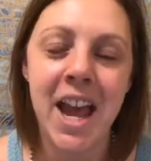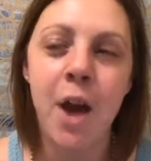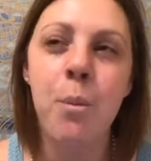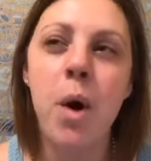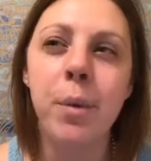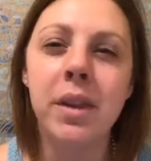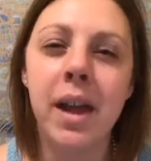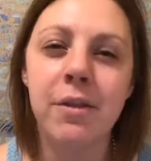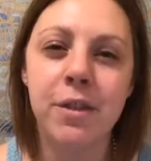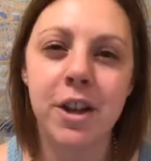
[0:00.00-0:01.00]
And what would
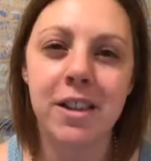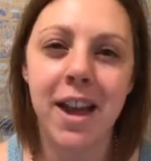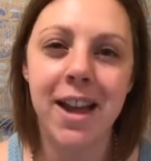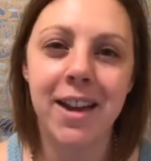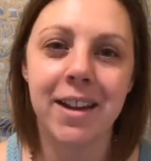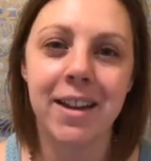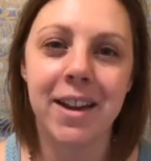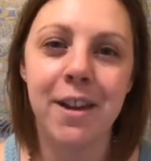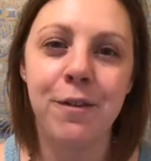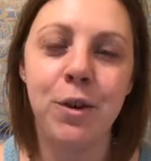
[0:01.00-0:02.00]
life look like
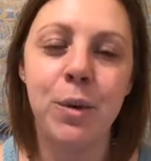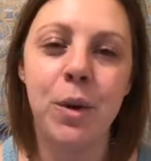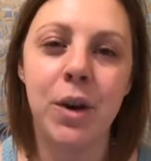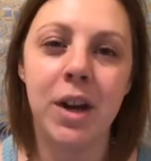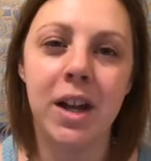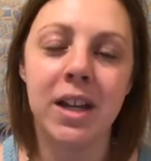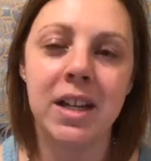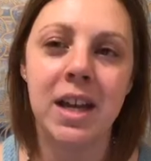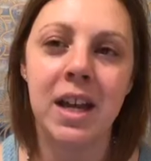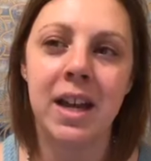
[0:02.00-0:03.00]
if you could
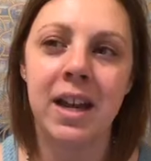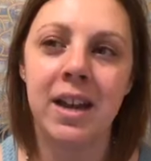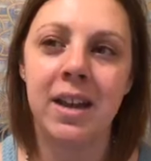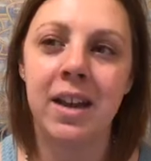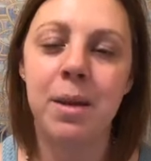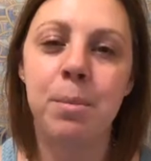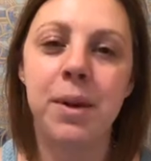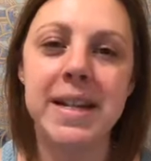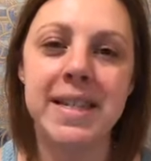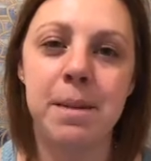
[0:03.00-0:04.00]

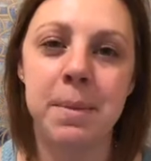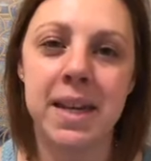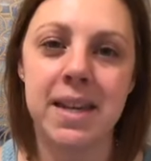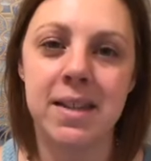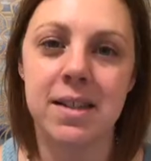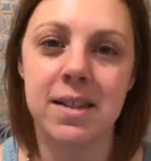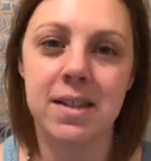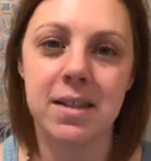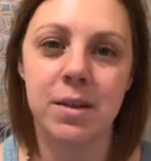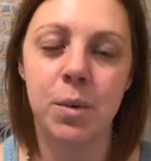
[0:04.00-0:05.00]
embrace the
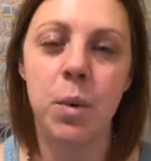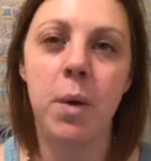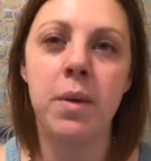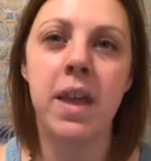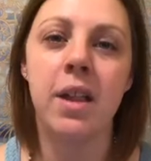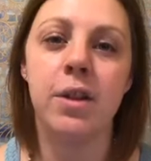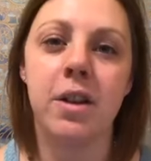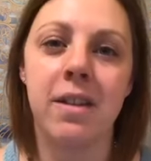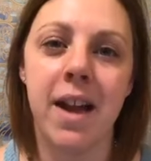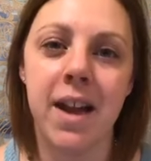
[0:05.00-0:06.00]
peace? What would that
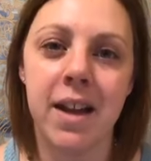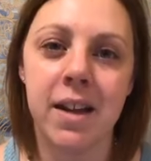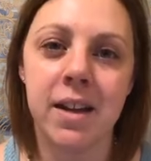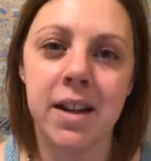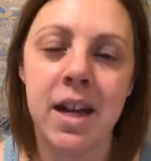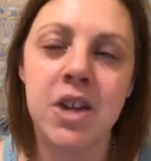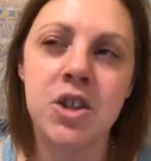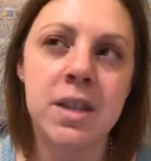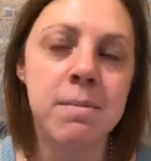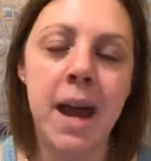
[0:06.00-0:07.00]
look like?
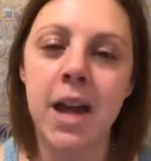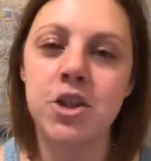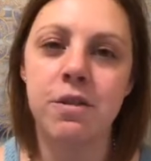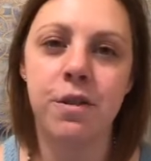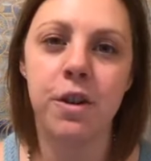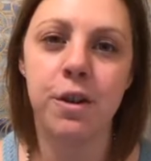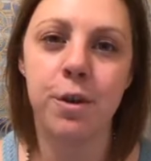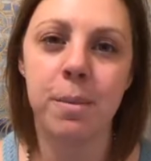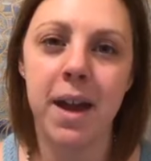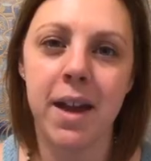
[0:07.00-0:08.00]
Just imagine for a
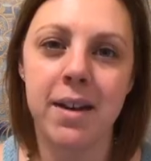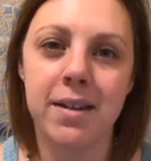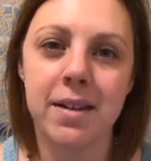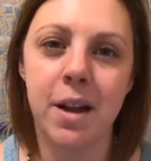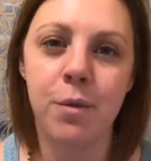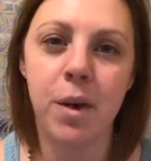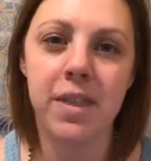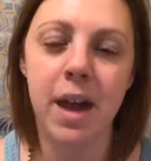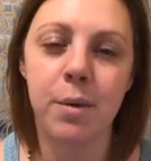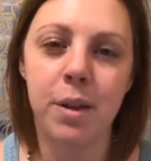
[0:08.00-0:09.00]
little bit of what
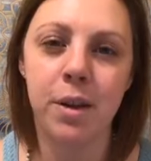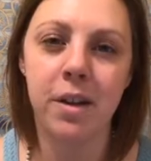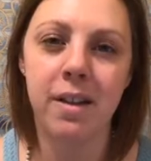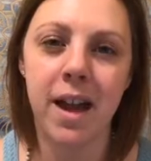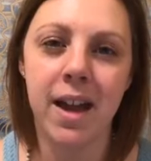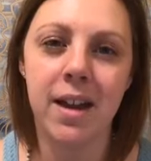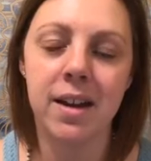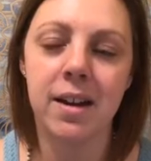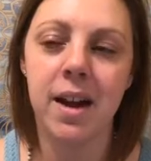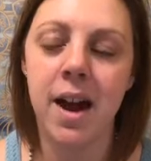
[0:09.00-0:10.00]
that would look like.